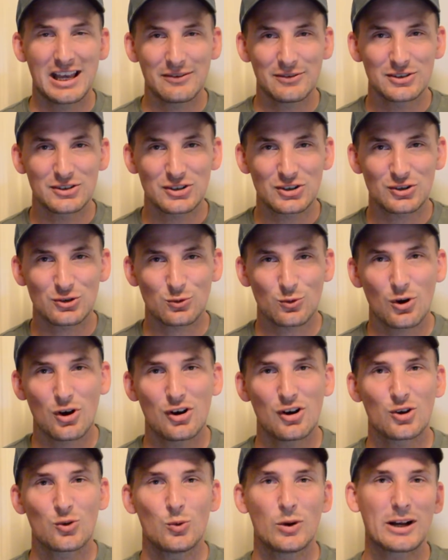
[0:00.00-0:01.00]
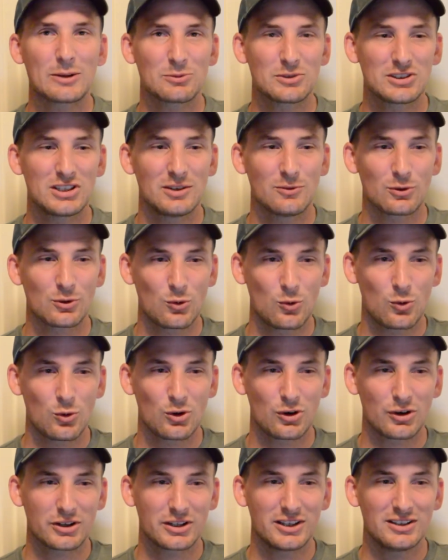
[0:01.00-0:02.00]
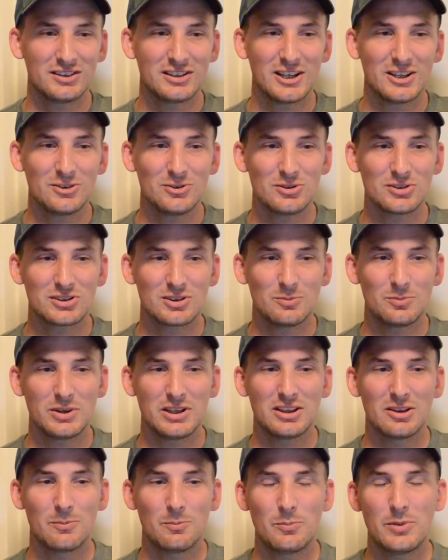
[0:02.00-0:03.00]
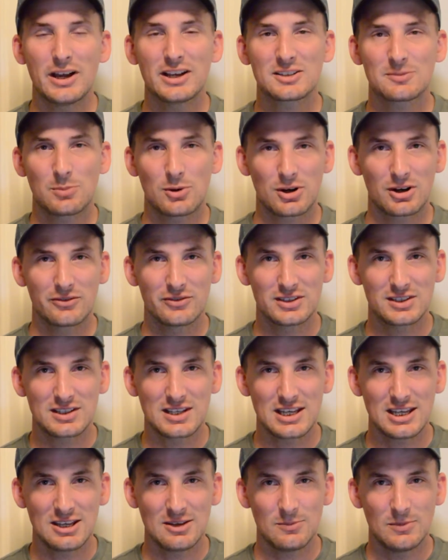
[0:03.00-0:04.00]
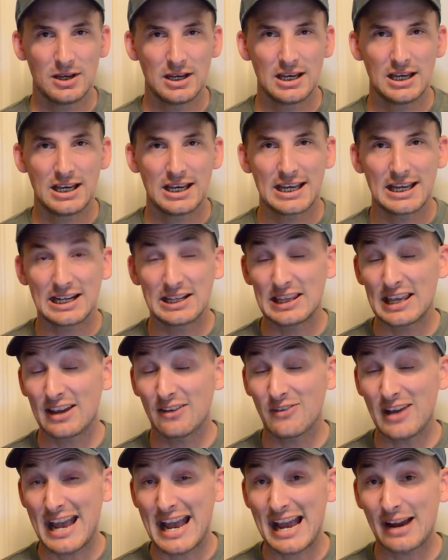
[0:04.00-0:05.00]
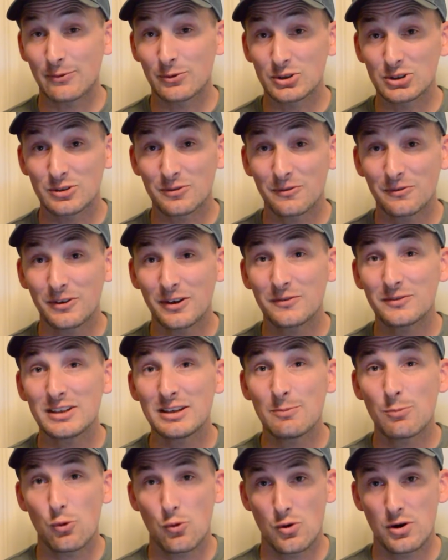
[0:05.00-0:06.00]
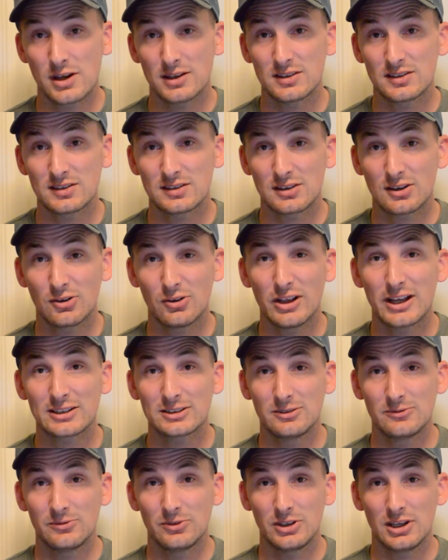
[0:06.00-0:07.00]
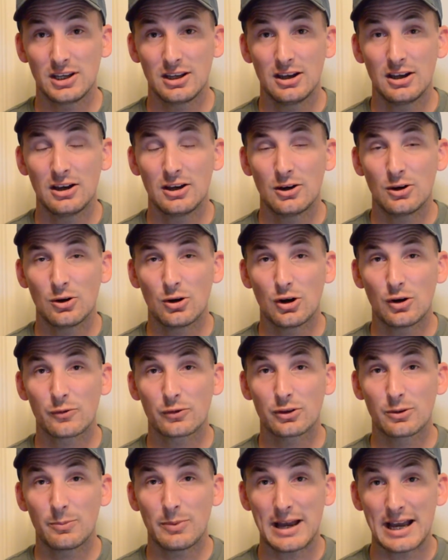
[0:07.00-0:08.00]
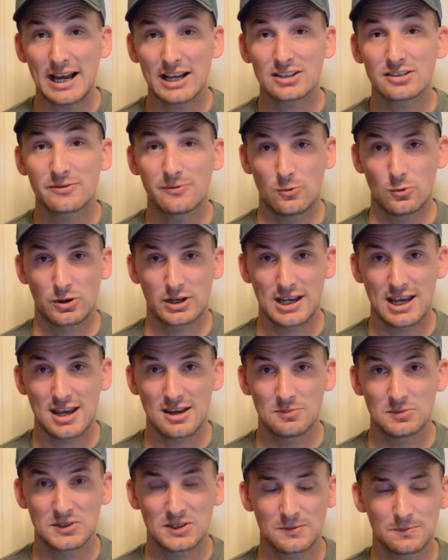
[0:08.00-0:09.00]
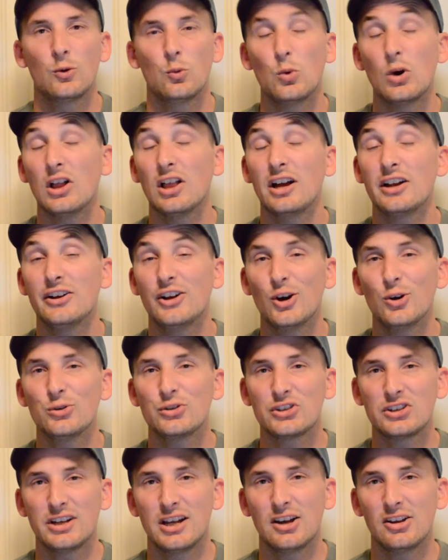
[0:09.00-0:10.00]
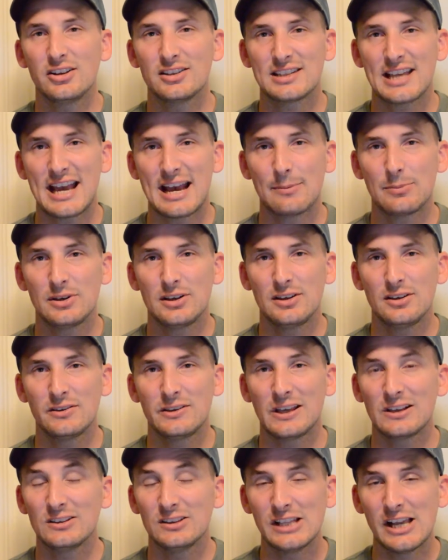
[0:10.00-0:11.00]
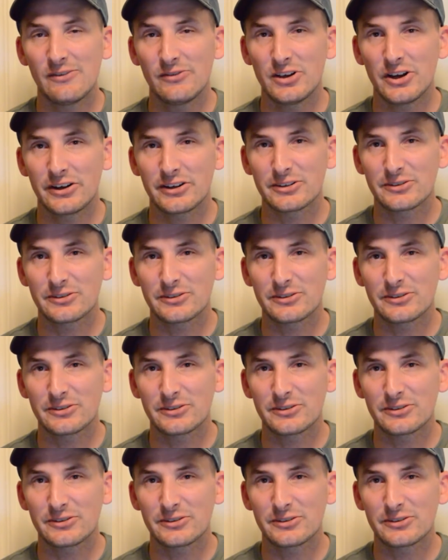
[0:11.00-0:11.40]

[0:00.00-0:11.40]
Evan's strong wide receiver core continues to be the best part of his team, and they have averaged 50 points collectively over the past 4 games. While I know Chanel is happy that Le'Veon